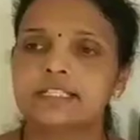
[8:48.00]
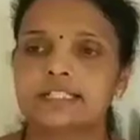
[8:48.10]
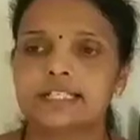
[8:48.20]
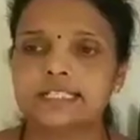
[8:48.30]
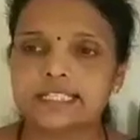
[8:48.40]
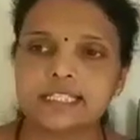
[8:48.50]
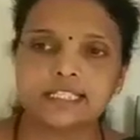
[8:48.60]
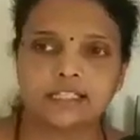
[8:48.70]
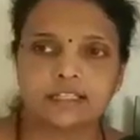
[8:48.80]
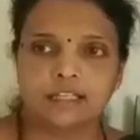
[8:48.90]
a
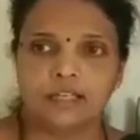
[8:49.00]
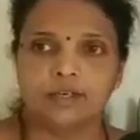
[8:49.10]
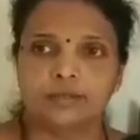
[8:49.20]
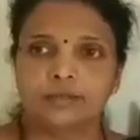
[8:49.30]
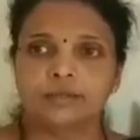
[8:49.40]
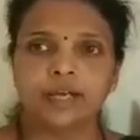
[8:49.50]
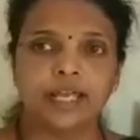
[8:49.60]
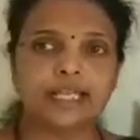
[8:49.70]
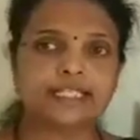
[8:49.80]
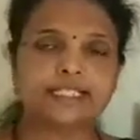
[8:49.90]
necessity to
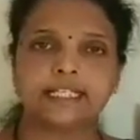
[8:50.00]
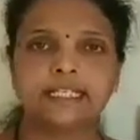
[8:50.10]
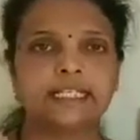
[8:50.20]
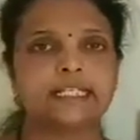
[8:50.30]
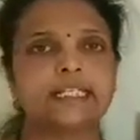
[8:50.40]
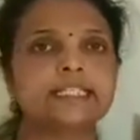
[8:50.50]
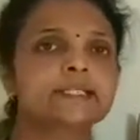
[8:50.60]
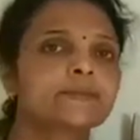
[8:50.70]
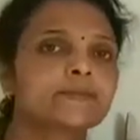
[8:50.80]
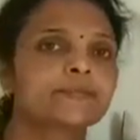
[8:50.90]
extend
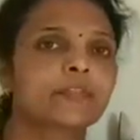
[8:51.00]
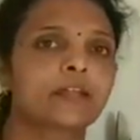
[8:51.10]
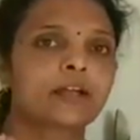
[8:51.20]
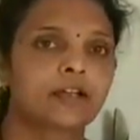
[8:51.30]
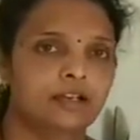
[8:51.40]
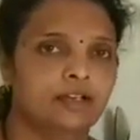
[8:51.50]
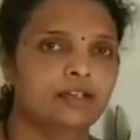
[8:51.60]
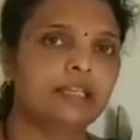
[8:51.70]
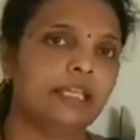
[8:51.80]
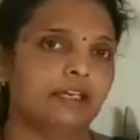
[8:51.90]
his
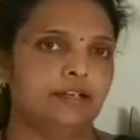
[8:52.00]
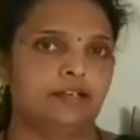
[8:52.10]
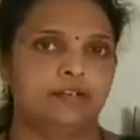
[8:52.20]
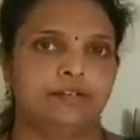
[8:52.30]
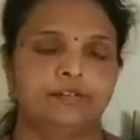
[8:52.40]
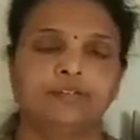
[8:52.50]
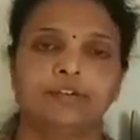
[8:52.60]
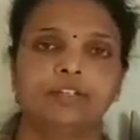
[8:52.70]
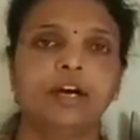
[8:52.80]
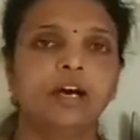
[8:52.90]
neck
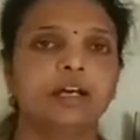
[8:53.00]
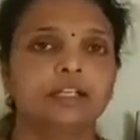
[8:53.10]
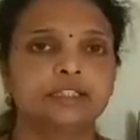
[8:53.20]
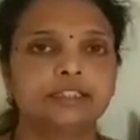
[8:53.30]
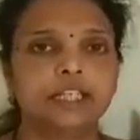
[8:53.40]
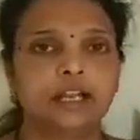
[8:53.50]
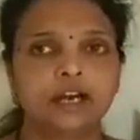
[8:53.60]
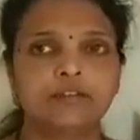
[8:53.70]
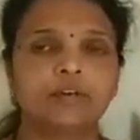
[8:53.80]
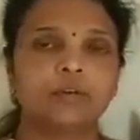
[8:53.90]
for the
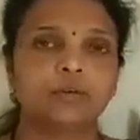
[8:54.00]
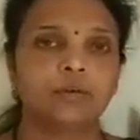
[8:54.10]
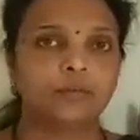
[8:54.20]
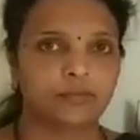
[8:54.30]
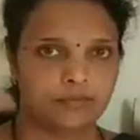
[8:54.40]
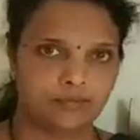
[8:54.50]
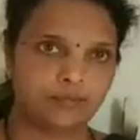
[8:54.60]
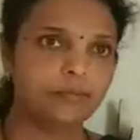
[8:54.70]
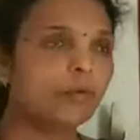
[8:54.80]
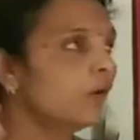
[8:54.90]
giraffe
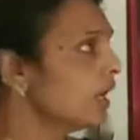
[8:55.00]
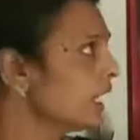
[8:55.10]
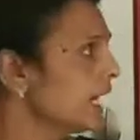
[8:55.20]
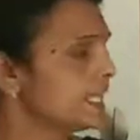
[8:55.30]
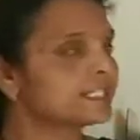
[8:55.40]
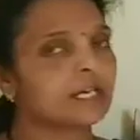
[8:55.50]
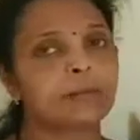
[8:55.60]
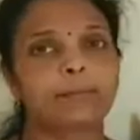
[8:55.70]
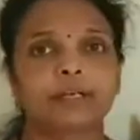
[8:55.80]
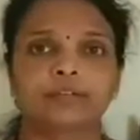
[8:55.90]
more as
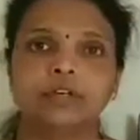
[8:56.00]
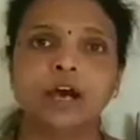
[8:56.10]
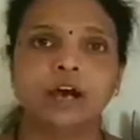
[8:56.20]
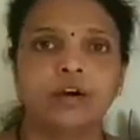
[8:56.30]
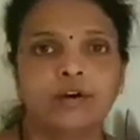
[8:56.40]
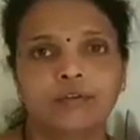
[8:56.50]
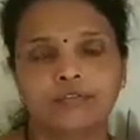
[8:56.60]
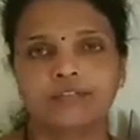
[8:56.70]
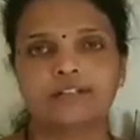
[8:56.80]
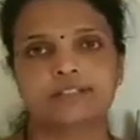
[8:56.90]
compared to the
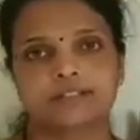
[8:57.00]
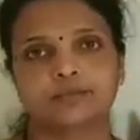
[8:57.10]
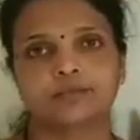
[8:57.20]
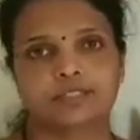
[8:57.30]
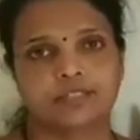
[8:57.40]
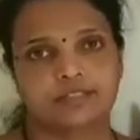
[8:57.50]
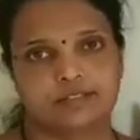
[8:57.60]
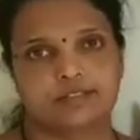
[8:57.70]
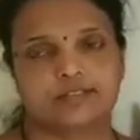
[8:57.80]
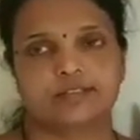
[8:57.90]
first two
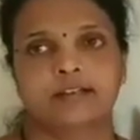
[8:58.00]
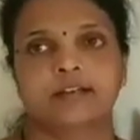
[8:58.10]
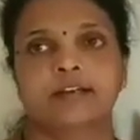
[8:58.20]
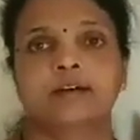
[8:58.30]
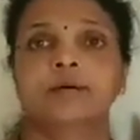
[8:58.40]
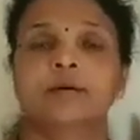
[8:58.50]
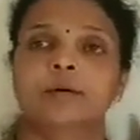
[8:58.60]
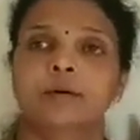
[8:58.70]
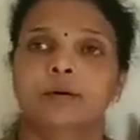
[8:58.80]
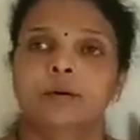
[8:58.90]
stages.
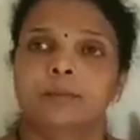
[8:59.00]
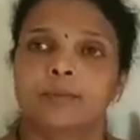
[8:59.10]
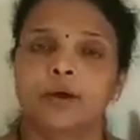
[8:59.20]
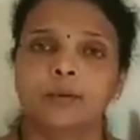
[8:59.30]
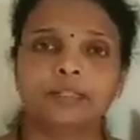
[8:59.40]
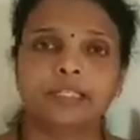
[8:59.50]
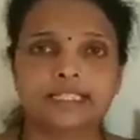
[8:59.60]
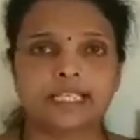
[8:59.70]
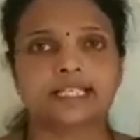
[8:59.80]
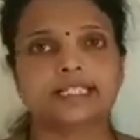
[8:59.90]
From
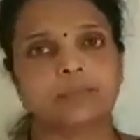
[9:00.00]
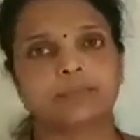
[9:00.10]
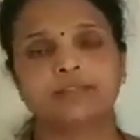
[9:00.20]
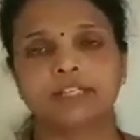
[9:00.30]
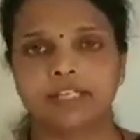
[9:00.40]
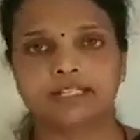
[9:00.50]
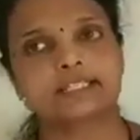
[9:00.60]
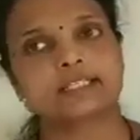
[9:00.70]
this example we can